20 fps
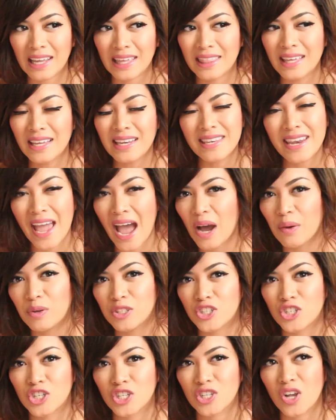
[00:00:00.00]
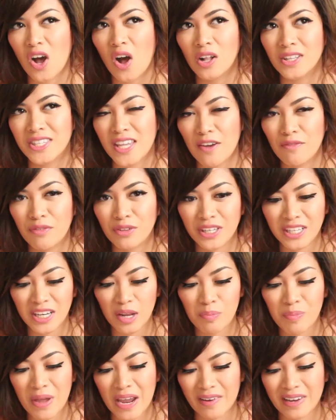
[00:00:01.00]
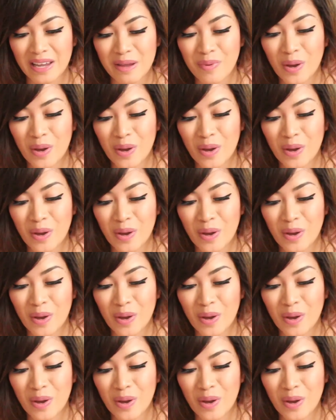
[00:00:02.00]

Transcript: I think now it's just called Evelina Barry.